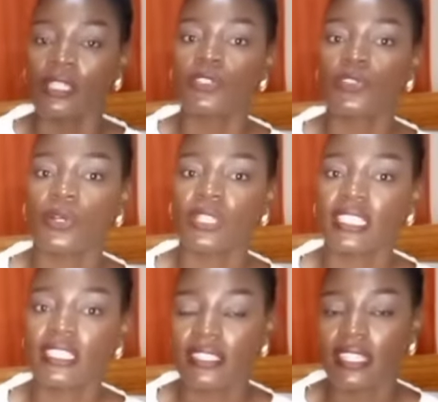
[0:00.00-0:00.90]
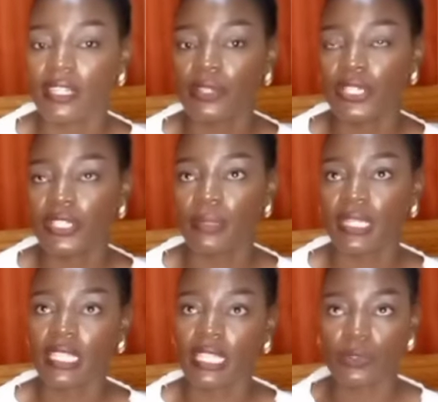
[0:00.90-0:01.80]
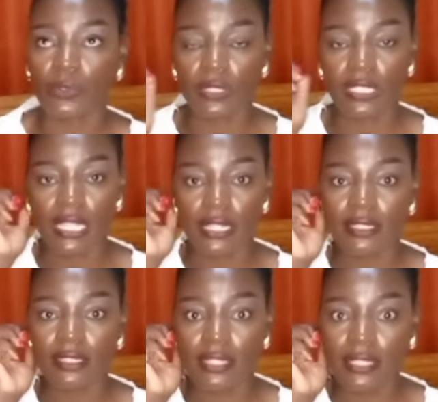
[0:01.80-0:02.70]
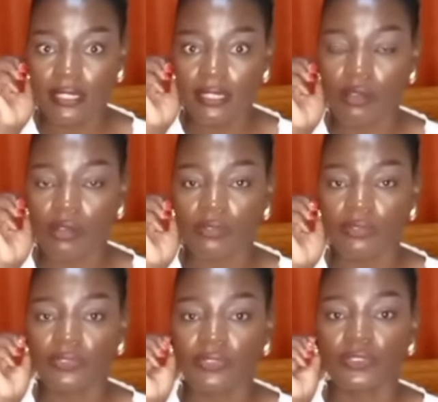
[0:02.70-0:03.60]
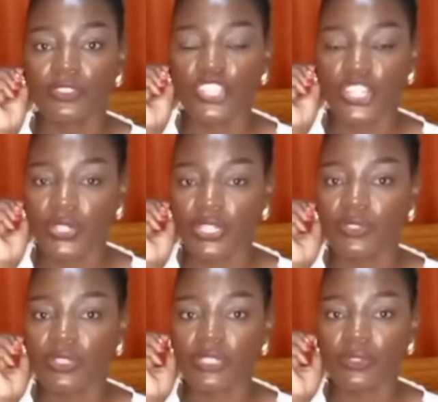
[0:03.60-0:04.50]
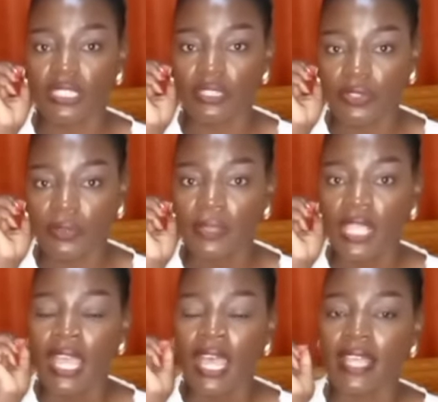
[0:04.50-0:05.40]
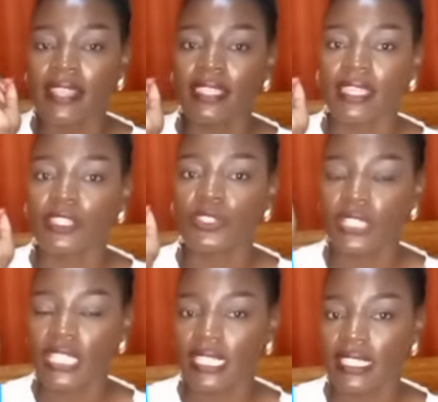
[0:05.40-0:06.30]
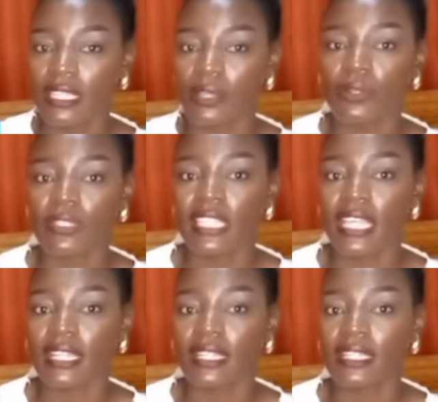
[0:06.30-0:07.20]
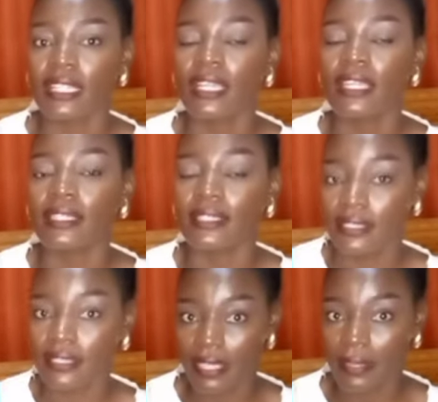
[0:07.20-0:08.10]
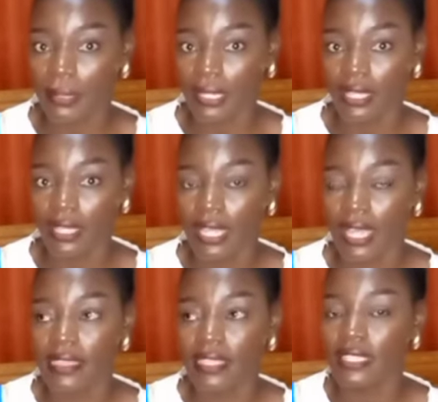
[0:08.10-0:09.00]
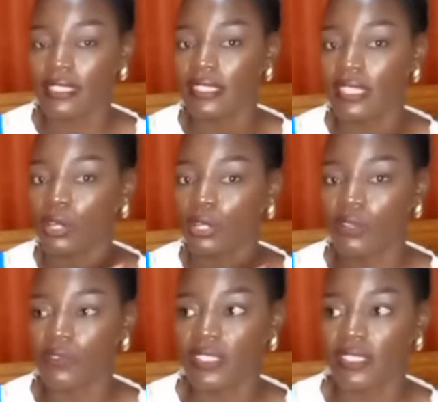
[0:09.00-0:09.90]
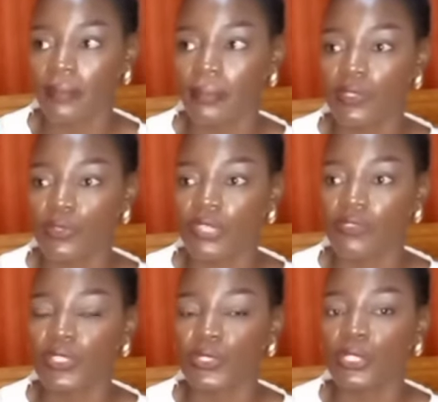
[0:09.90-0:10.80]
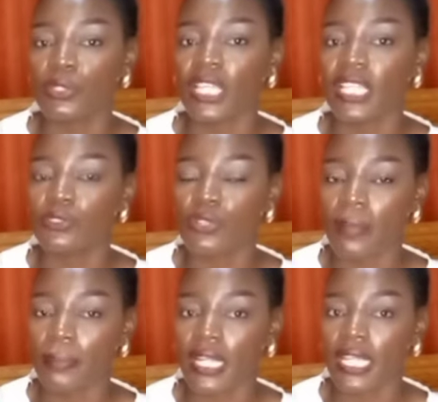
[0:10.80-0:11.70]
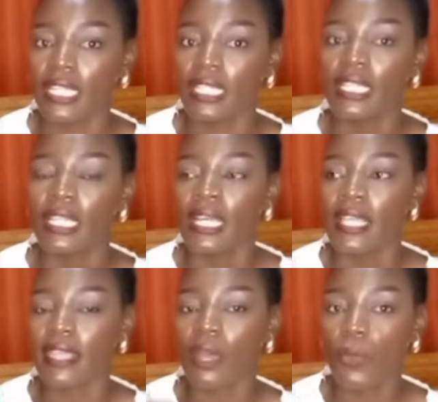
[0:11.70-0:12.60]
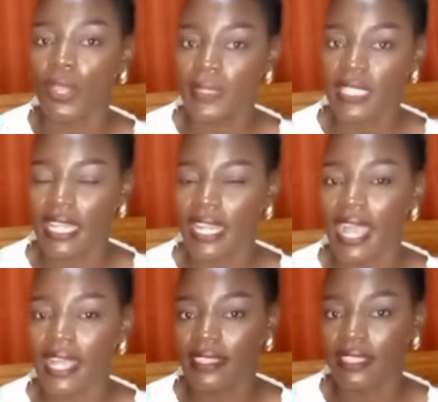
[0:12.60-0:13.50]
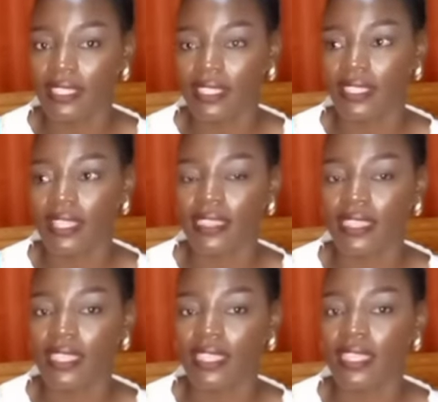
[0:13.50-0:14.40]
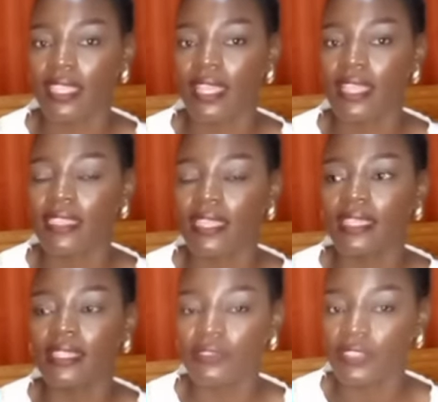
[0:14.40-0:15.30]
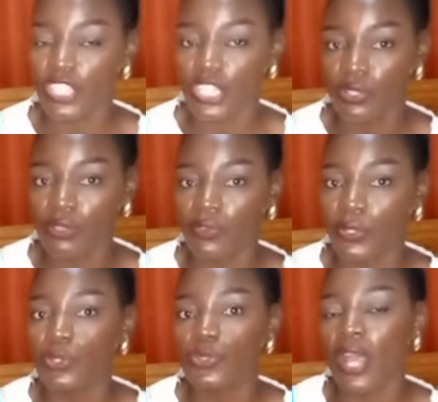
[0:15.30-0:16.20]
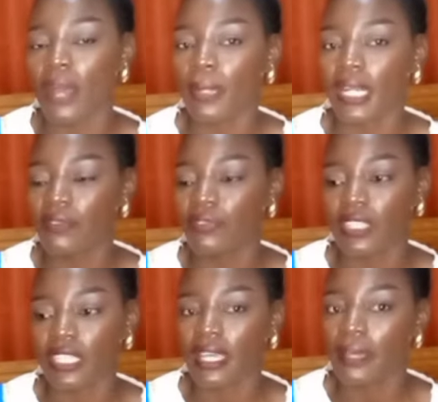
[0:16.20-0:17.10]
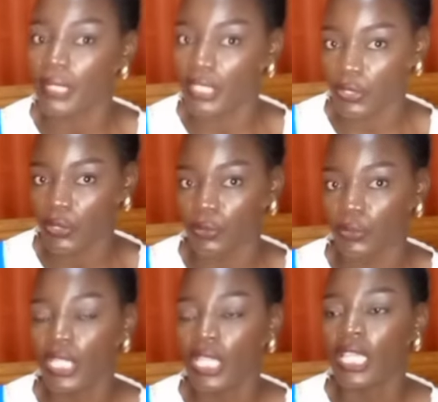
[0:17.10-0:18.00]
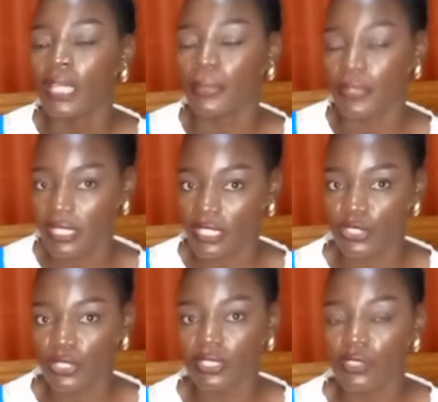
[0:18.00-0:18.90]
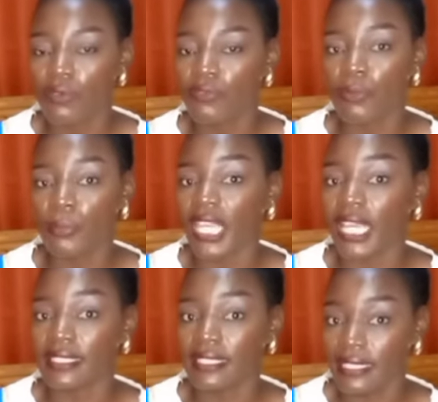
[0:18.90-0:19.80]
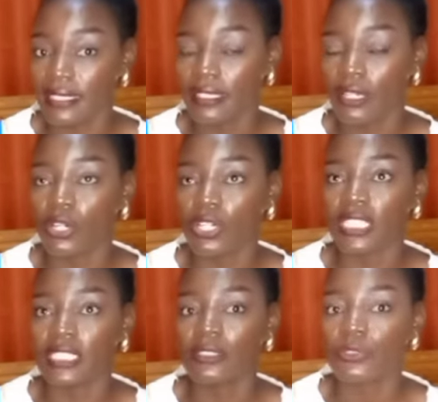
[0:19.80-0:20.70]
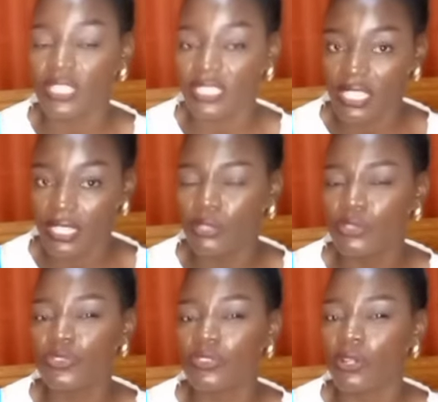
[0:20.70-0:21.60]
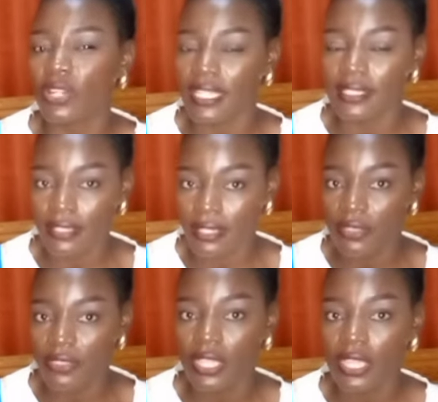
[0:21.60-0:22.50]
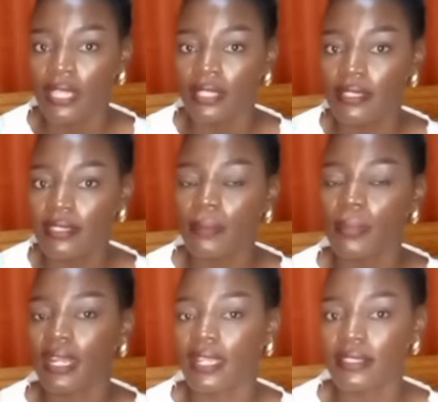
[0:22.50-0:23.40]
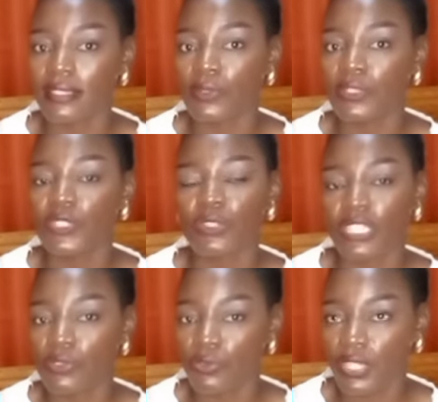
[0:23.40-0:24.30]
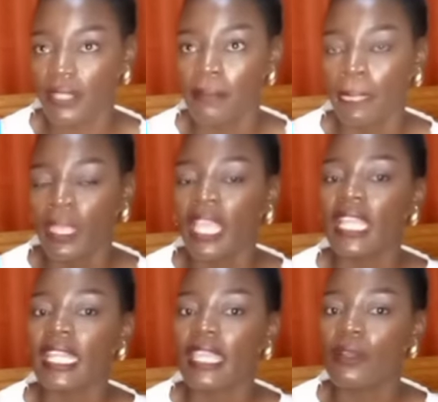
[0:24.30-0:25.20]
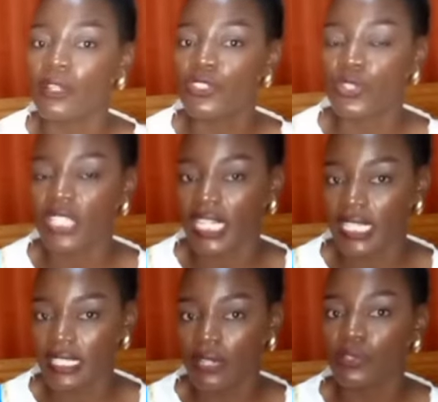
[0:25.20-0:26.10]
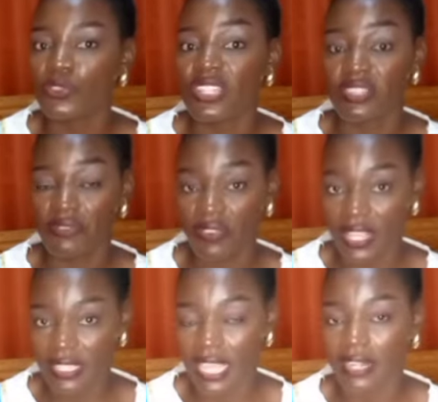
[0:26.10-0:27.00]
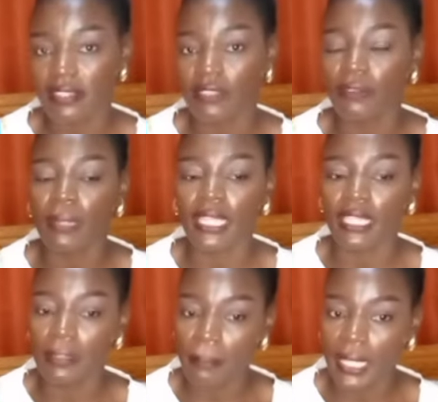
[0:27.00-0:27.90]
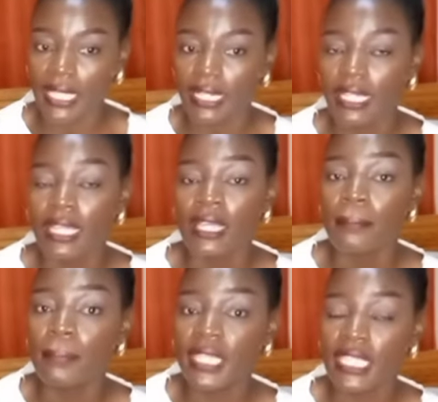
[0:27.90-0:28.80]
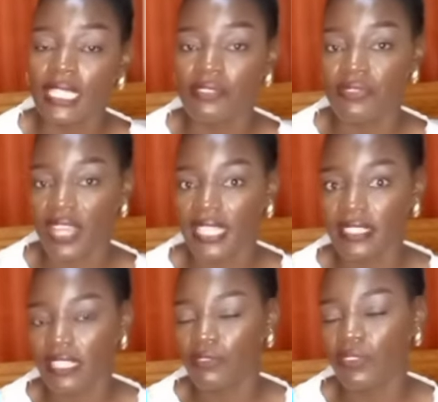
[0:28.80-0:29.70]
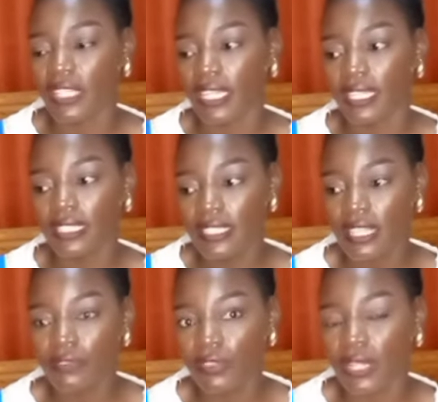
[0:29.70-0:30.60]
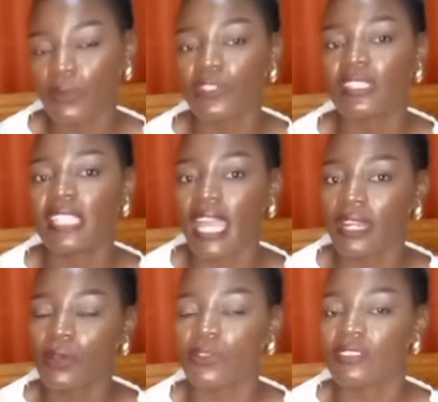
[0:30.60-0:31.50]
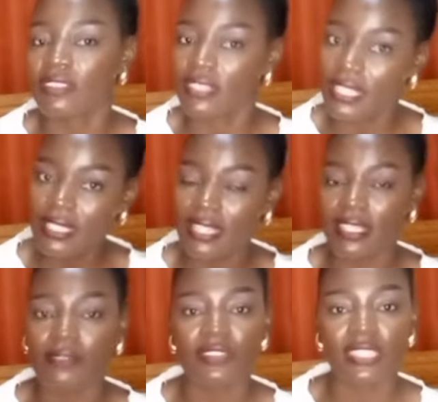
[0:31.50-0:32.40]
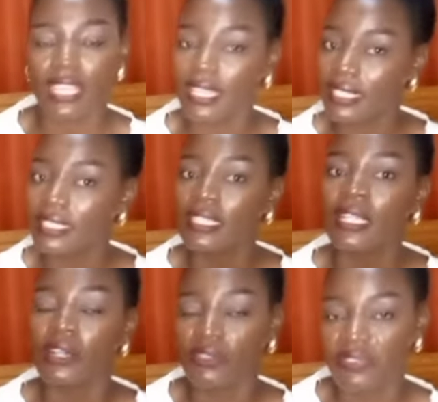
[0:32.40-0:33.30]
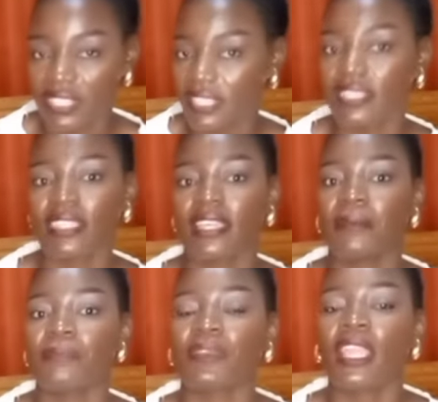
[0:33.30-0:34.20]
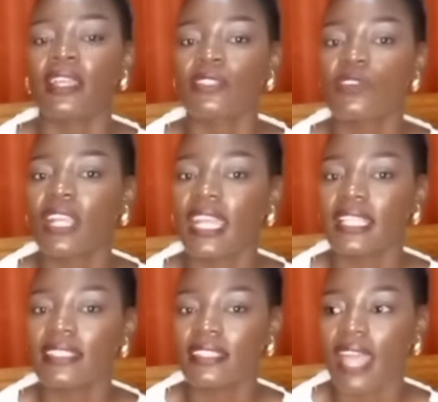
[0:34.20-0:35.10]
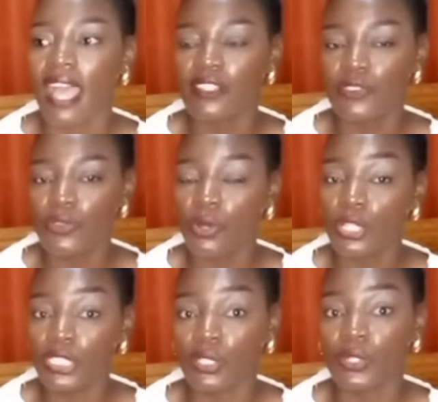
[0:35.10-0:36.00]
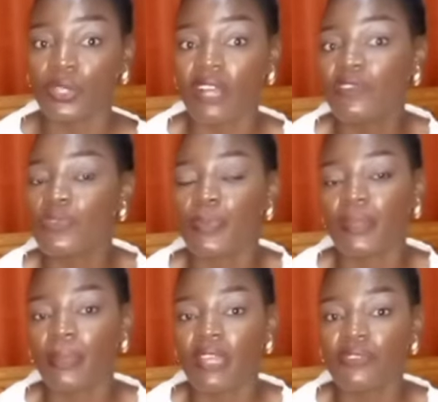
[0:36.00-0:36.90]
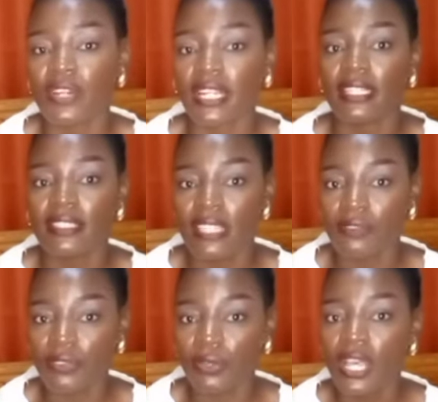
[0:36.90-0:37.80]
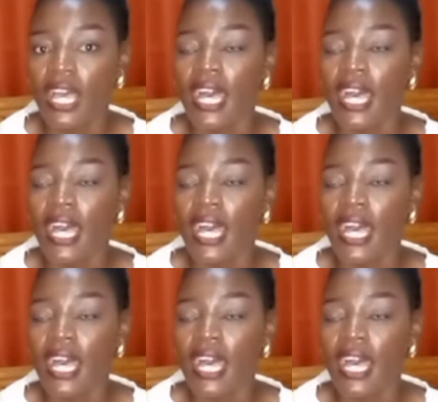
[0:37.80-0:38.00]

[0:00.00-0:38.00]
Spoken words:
so this is the recruitment that was done 6th of January 2024, and the shortlisting was done in December. I think it's the all of December. So if at all you had to apply, the website had the invitation for you to apply for the cabin crew position. So for me, I did on 19th December last year, 2023, and I got shortlisted on 21st. I received my email being invited for the interview that was done on 6th, as I've said, of this year. So guys, as you all know, you have to prepare for an interview,